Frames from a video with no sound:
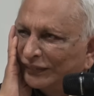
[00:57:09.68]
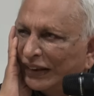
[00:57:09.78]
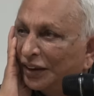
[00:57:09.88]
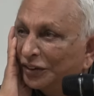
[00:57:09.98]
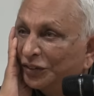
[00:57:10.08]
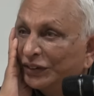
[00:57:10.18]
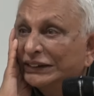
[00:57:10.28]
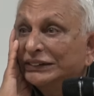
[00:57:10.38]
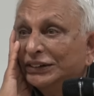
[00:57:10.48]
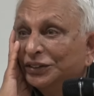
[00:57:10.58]
Now the
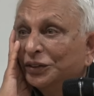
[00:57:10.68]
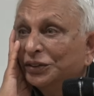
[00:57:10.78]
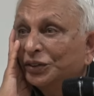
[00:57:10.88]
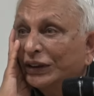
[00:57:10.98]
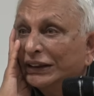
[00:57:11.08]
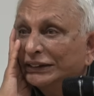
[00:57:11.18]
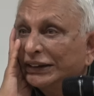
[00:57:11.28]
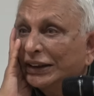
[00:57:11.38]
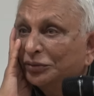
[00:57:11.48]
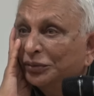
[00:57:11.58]
West is also
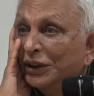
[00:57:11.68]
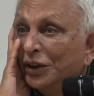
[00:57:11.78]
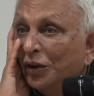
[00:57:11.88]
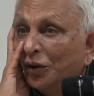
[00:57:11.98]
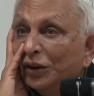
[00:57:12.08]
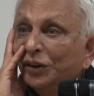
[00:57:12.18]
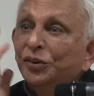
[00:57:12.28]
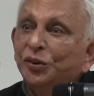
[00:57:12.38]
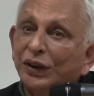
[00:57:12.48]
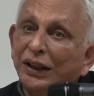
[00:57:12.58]
catching up
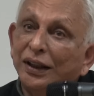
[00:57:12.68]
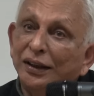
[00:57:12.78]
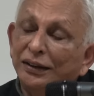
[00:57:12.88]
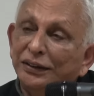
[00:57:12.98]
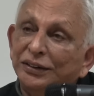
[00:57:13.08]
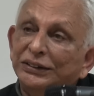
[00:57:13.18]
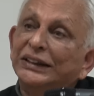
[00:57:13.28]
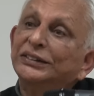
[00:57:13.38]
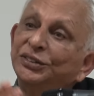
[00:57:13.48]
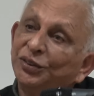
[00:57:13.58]
on yoga.
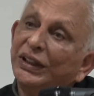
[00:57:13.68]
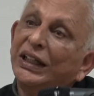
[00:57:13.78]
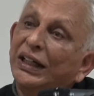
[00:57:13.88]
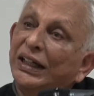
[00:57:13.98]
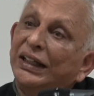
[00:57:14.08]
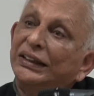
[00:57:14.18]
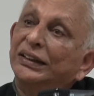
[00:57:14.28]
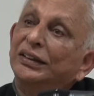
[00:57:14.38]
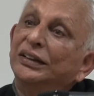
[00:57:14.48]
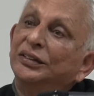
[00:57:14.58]
Just today I had
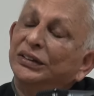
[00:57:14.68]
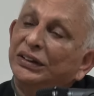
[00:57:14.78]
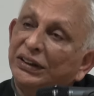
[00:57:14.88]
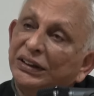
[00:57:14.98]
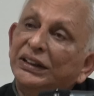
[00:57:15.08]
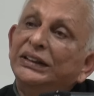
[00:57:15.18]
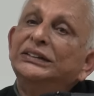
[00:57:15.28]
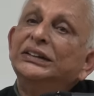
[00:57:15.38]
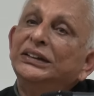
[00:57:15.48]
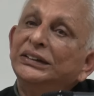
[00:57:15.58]
a really
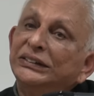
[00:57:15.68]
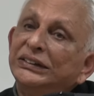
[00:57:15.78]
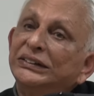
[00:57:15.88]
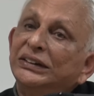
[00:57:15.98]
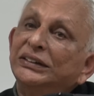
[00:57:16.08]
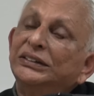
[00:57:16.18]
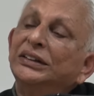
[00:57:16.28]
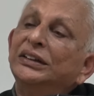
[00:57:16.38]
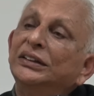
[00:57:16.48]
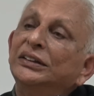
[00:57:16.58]
serious
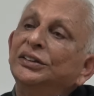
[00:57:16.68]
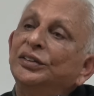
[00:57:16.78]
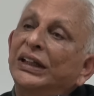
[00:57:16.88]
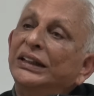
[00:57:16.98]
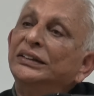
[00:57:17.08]
discussion in the WHO